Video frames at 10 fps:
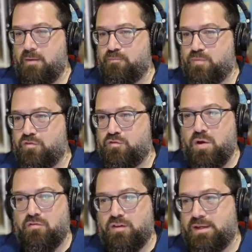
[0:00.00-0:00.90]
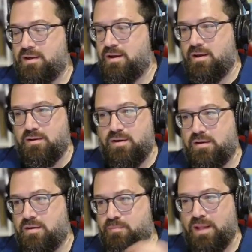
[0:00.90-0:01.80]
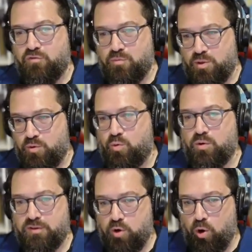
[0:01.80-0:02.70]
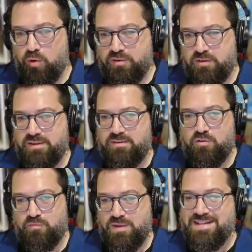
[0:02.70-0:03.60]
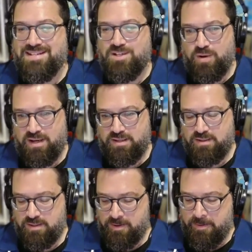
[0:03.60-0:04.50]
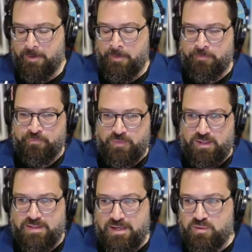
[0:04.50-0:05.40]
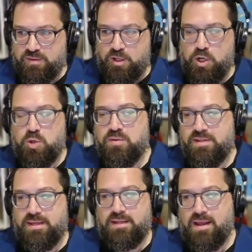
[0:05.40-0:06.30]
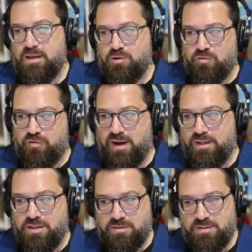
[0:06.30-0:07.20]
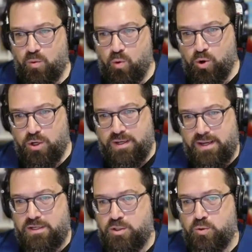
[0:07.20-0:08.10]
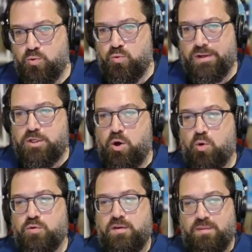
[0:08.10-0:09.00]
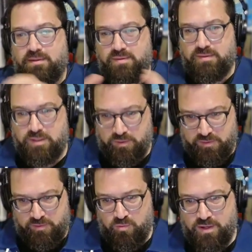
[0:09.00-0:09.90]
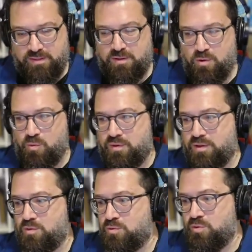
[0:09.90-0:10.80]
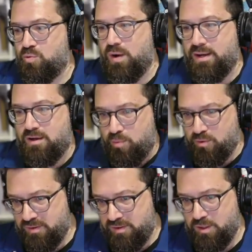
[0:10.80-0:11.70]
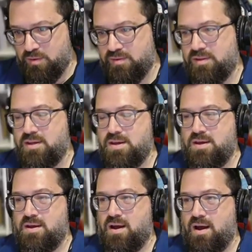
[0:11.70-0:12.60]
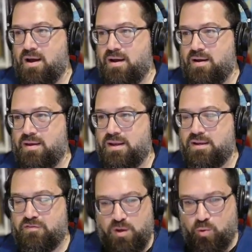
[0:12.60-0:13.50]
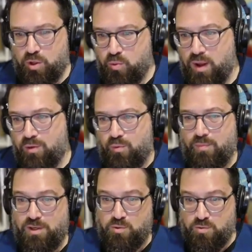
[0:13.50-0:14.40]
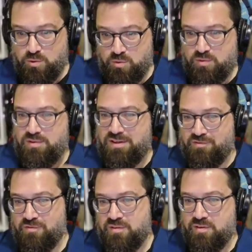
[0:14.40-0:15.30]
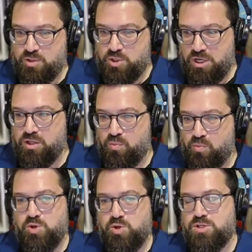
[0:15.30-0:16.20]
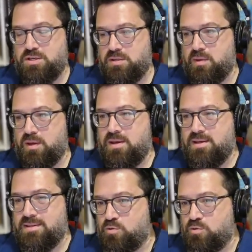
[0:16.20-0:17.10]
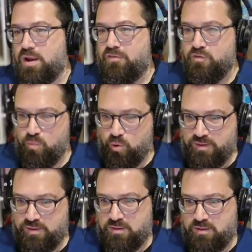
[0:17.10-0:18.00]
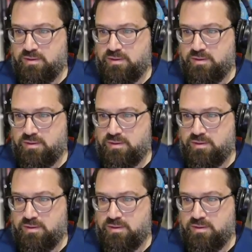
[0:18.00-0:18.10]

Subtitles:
if you have like a platform that records calls, you can sort of integrate it. Then you start using it and you find things that work and you encode them in skills, right? So you write a couple of skills and if they work well, maybe you kind of share them with your team. Then you write a few more skills.